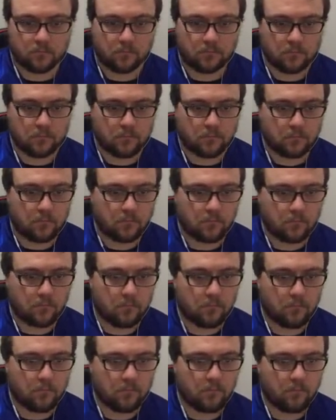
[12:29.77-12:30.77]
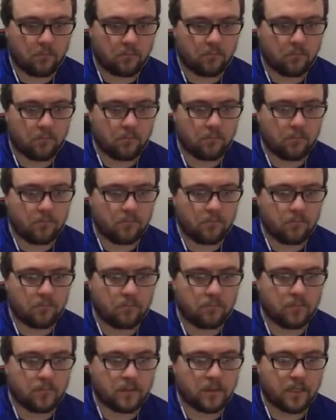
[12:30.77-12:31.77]
He's searching for a receiver.
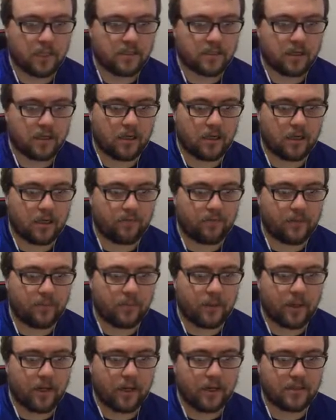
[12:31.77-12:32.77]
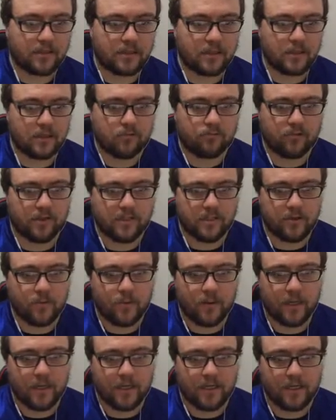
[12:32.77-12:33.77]
That's a lovely pass, and it's Reggie
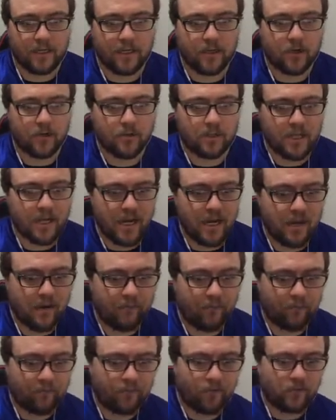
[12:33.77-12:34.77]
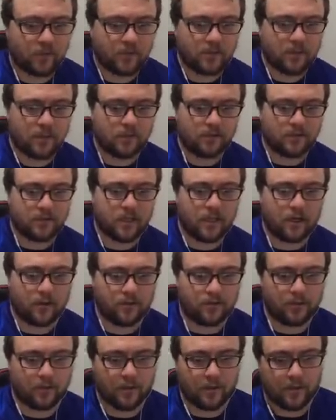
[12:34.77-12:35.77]
Wayne. He goes in for the
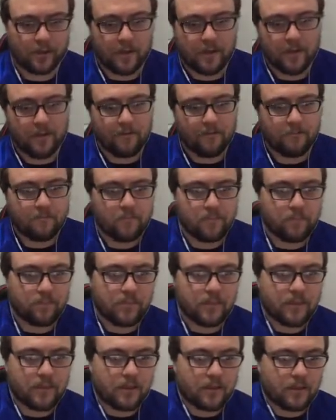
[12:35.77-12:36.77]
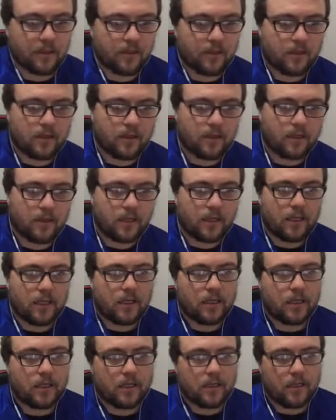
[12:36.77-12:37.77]
touchdown. Touchdown and a
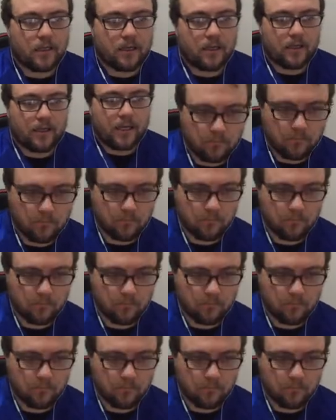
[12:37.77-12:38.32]
late lead.